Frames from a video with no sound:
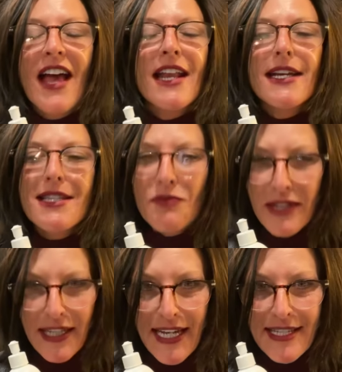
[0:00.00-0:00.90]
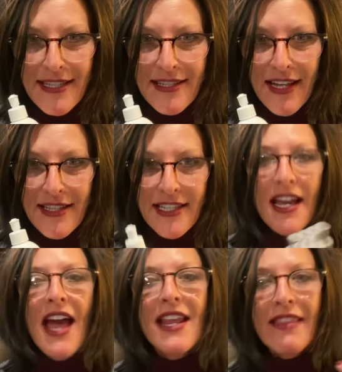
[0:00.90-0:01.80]
and it gets really nice and sudsy,
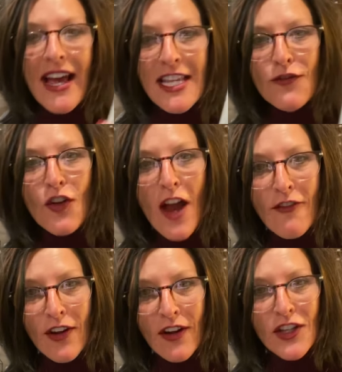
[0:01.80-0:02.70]
and it lasts forever.